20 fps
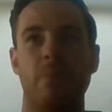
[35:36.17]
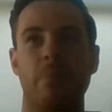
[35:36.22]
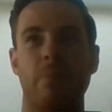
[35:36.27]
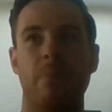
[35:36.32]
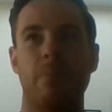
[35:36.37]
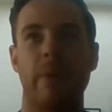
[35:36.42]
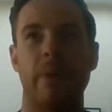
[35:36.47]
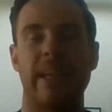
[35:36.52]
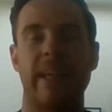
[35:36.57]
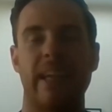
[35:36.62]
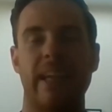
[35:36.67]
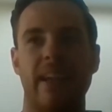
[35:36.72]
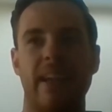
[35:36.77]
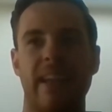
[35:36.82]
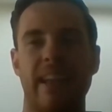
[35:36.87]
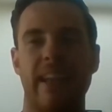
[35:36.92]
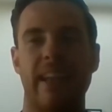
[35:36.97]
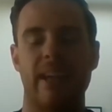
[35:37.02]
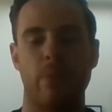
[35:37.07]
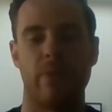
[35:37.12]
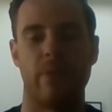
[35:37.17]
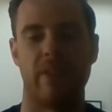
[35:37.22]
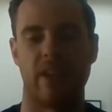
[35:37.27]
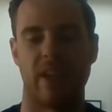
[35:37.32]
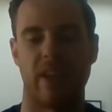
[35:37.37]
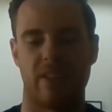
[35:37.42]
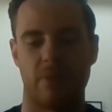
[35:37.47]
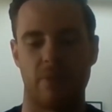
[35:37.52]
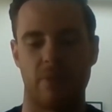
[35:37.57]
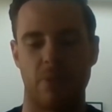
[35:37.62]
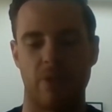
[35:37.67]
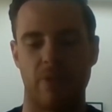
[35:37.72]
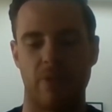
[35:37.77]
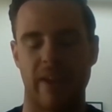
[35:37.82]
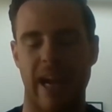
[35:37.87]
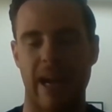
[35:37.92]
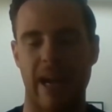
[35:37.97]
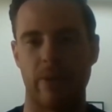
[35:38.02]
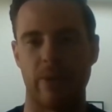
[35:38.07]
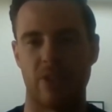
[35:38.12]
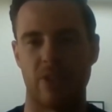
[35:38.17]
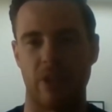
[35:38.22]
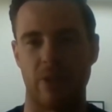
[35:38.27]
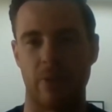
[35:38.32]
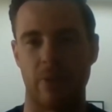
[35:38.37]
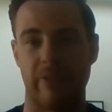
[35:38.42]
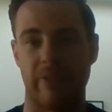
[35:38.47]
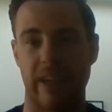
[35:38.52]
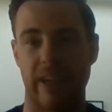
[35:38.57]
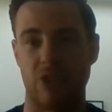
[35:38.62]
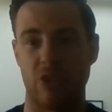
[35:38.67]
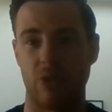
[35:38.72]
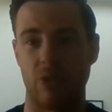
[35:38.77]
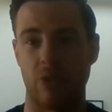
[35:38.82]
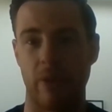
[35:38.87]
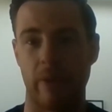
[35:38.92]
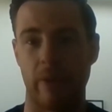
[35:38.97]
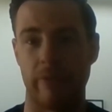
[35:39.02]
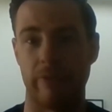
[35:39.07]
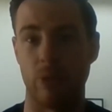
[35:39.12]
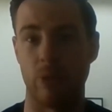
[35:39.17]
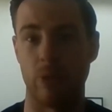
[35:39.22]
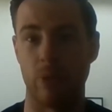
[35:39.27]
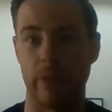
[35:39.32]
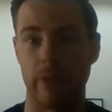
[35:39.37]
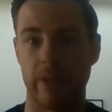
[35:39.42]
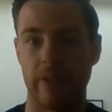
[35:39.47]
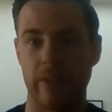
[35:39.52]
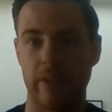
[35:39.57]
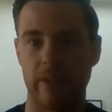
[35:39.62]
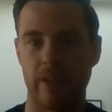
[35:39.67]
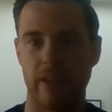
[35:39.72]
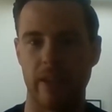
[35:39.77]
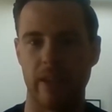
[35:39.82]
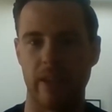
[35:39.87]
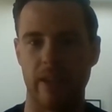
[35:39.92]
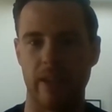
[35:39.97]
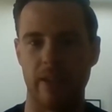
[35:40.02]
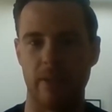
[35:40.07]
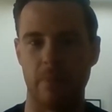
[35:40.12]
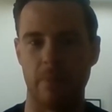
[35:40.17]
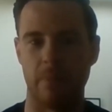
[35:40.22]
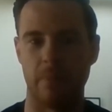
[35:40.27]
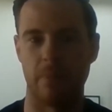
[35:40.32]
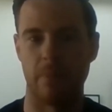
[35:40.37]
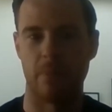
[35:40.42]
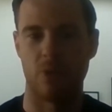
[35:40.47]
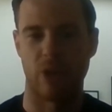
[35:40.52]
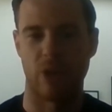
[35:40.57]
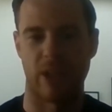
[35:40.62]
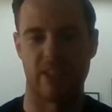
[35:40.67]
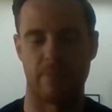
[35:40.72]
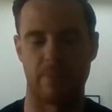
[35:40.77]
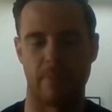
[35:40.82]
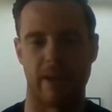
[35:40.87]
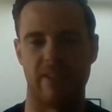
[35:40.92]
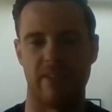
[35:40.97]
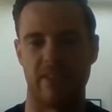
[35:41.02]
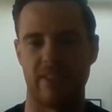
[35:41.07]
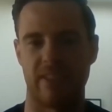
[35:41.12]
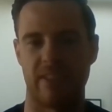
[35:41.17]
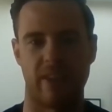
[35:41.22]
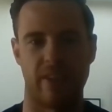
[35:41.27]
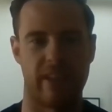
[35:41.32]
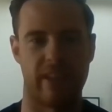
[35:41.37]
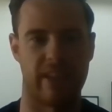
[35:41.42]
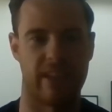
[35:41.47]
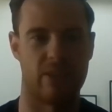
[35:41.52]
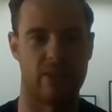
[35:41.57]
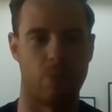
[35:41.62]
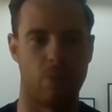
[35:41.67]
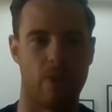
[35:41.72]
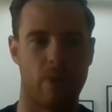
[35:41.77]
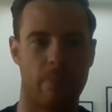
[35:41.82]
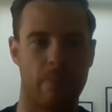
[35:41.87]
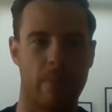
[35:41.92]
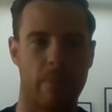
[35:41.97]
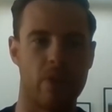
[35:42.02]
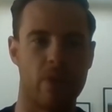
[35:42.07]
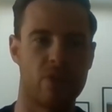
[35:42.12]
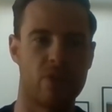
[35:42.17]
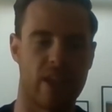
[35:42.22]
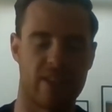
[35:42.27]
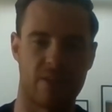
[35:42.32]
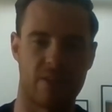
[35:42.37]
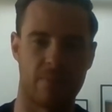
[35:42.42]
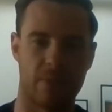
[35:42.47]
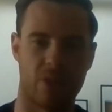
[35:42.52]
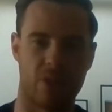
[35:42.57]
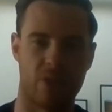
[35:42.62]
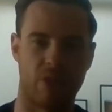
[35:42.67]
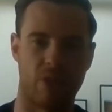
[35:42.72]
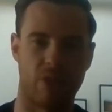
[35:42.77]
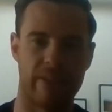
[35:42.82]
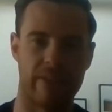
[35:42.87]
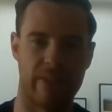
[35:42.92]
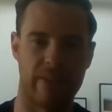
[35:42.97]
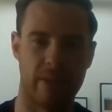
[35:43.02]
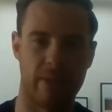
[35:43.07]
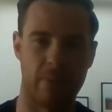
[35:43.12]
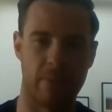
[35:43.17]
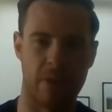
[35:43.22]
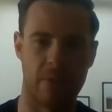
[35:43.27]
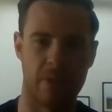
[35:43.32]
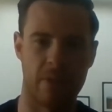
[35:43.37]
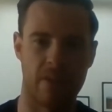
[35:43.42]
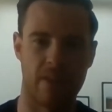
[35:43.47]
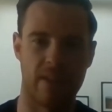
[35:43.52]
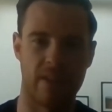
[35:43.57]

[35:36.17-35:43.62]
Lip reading: being clear with the customer of how it's going to affect you going forward. Transparency, I think, is what most customers crave at the moment.